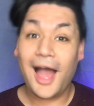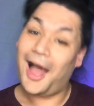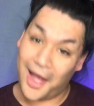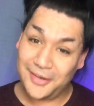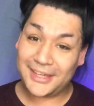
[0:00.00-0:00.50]

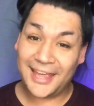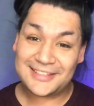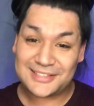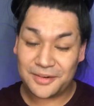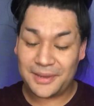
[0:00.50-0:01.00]
Okay,
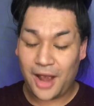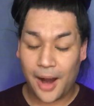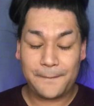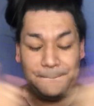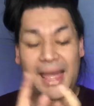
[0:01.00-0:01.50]
so we
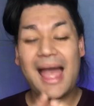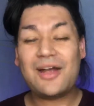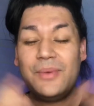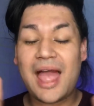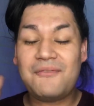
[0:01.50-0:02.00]
are
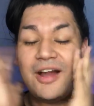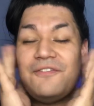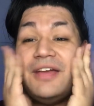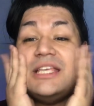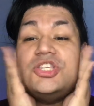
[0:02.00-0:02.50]
back. We have our
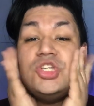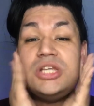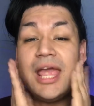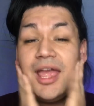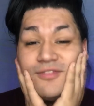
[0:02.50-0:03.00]
face
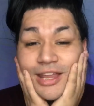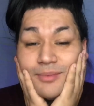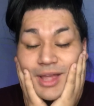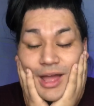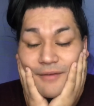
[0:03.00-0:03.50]
shaved and
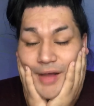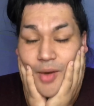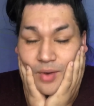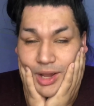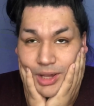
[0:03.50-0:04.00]
we have
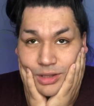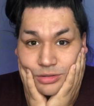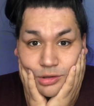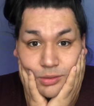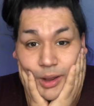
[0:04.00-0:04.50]
our hair
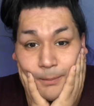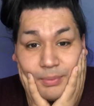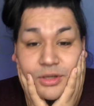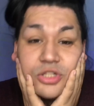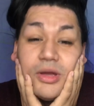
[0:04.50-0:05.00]
thrown up
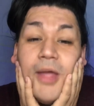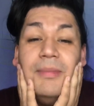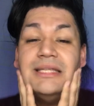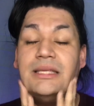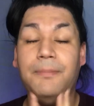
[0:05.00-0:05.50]
into a
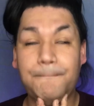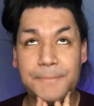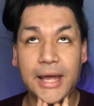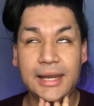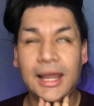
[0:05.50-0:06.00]
messy
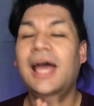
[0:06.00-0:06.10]
bun,